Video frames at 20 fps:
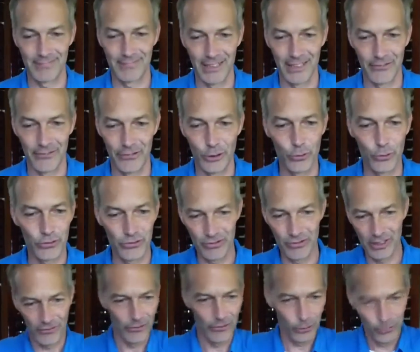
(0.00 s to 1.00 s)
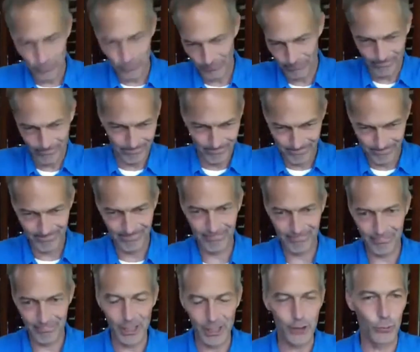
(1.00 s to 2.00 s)
if you
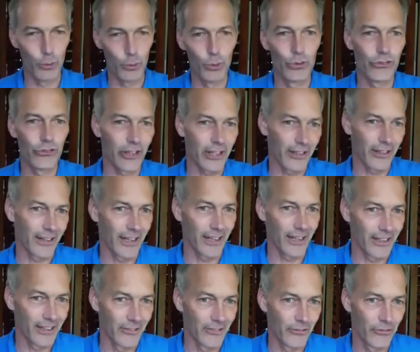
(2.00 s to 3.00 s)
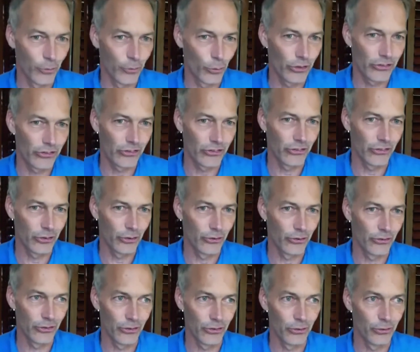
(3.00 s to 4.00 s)
make rules like that, it forces you
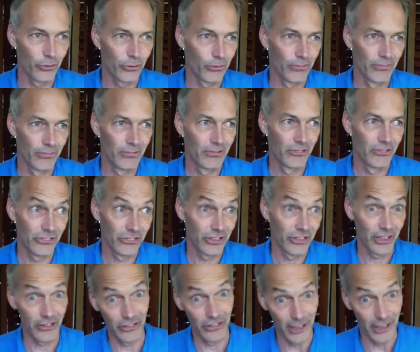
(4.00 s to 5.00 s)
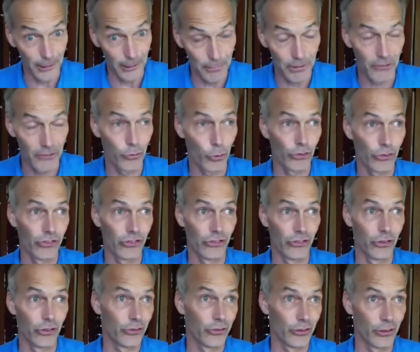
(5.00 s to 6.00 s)
to dig deep. It forces
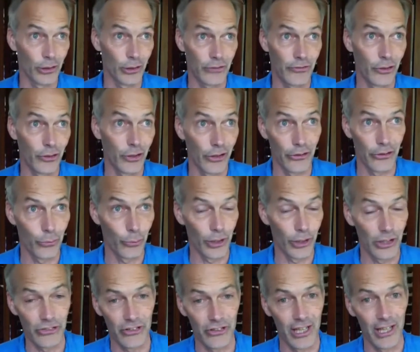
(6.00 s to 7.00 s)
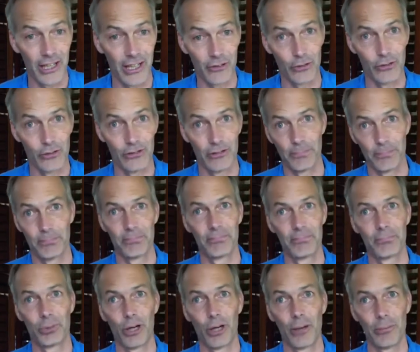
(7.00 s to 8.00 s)
you to look for other ways to handle
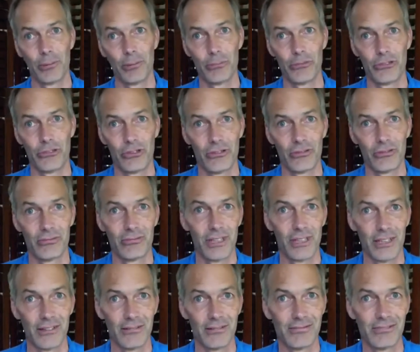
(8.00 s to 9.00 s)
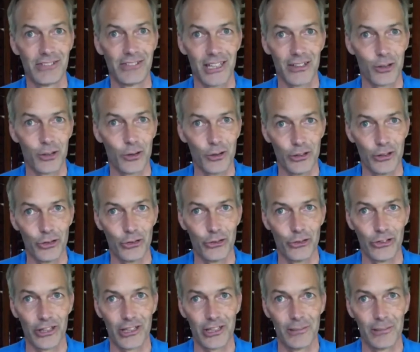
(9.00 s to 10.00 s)
problems and technical issues
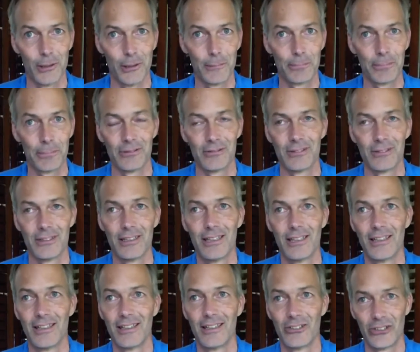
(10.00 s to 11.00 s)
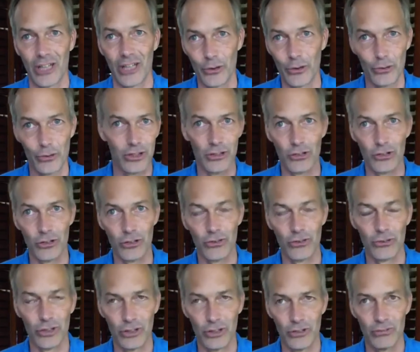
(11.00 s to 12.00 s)
that come up, and sound
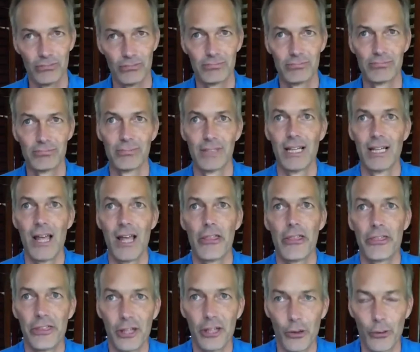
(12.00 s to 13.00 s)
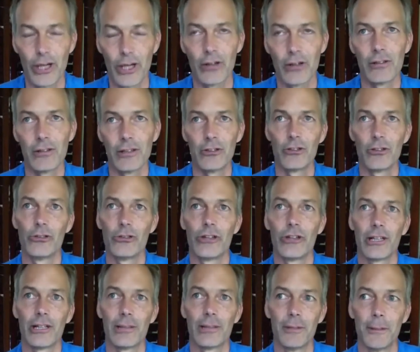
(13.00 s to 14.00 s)
issue, theoretical issues
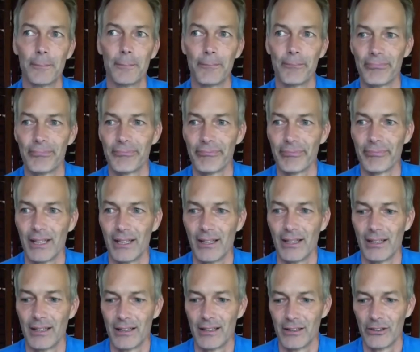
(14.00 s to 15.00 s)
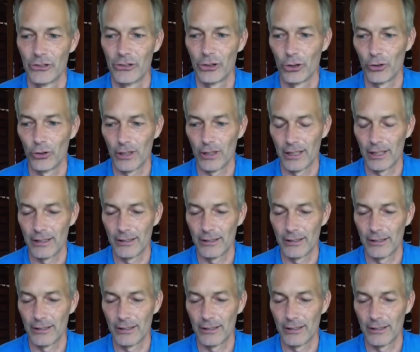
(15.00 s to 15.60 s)
that come up. So,